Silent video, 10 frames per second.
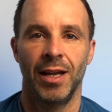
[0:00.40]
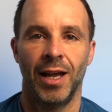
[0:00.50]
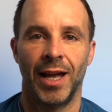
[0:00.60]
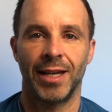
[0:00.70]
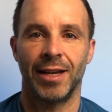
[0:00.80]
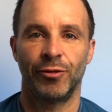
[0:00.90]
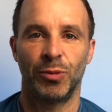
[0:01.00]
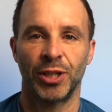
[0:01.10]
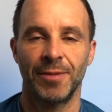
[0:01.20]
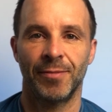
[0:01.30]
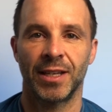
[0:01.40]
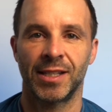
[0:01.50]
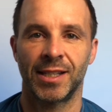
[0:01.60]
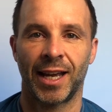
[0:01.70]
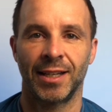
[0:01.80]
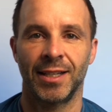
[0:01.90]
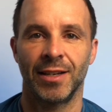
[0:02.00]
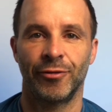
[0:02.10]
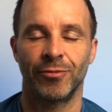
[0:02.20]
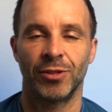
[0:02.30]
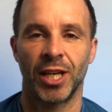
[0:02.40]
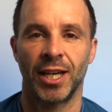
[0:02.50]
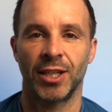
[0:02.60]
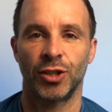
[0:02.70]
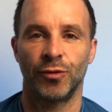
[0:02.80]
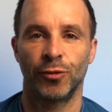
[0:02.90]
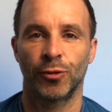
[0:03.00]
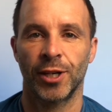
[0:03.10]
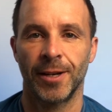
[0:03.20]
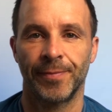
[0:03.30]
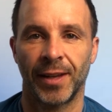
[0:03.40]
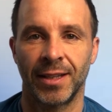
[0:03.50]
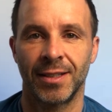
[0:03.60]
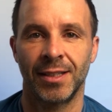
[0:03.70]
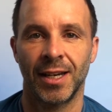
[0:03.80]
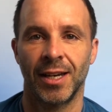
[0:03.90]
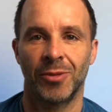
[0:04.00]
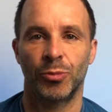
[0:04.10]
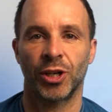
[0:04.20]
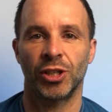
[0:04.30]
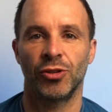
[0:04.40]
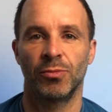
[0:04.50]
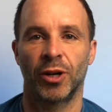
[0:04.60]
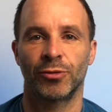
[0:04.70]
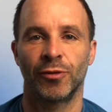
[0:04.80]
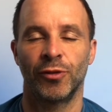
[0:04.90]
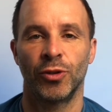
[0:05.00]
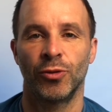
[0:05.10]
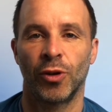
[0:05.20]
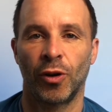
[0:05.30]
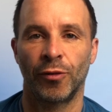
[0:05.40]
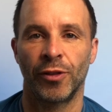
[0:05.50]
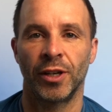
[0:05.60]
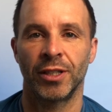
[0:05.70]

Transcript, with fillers: Hey everybody, this is Andy from Tennis Euphoria, and today I'm bringing you my review of the